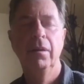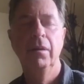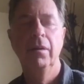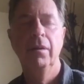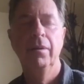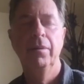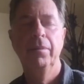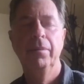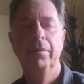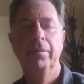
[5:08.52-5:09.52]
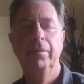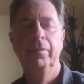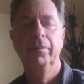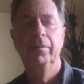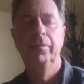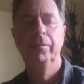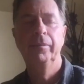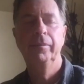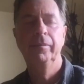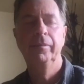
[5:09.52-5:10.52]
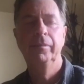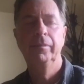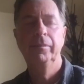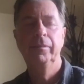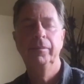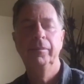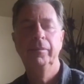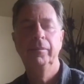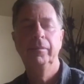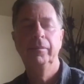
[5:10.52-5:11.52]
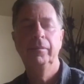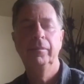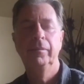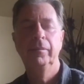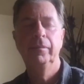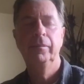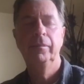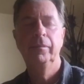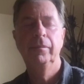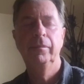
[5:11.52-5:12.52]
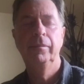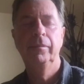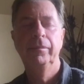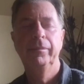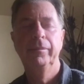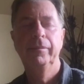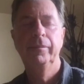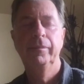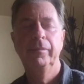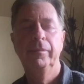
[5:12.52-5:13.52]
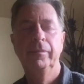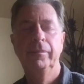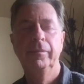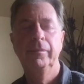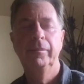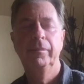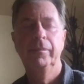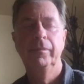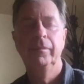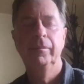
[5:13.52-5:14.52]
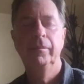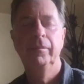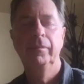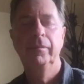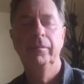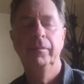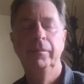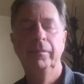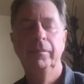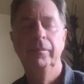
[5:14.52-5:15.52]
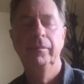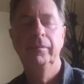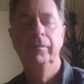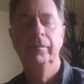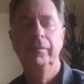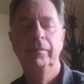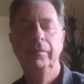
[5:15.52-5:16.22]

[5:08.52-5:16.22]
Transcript: No one is speaking in this clip.